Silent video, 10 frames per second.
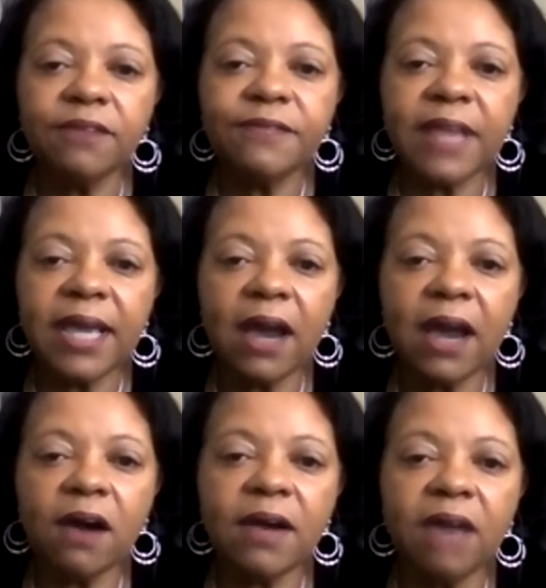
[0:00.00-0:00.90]
if
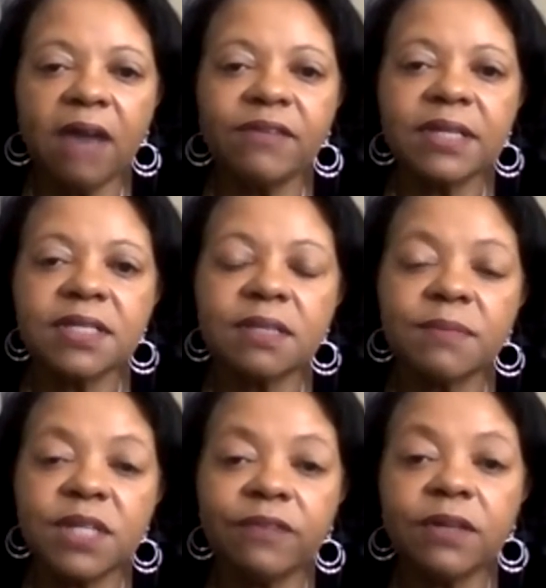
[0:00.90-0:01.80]
they are having
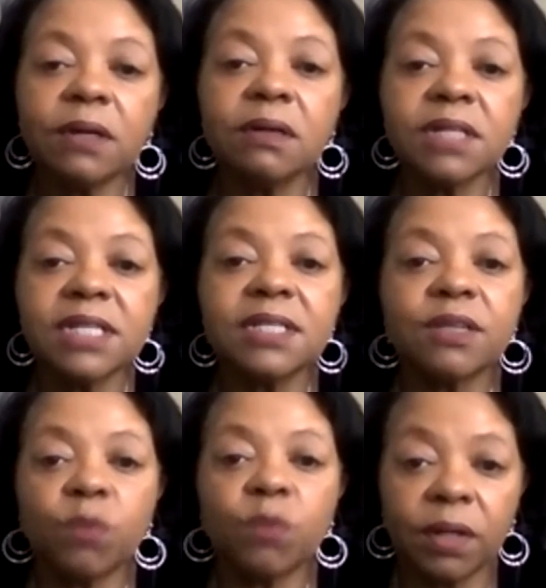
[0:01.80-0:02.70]
some
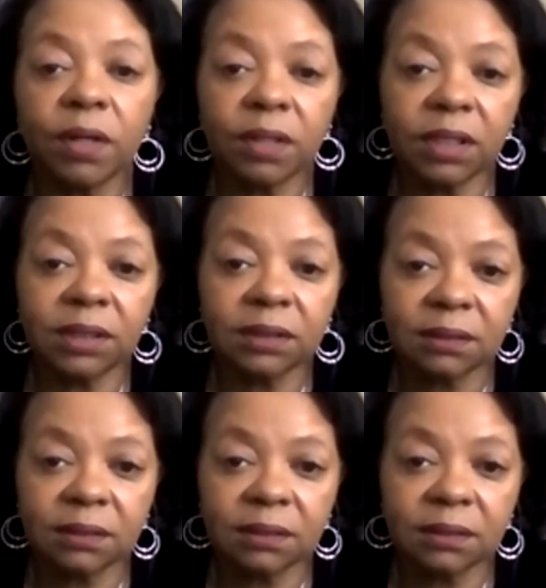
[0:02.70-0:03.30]
difficulties at work,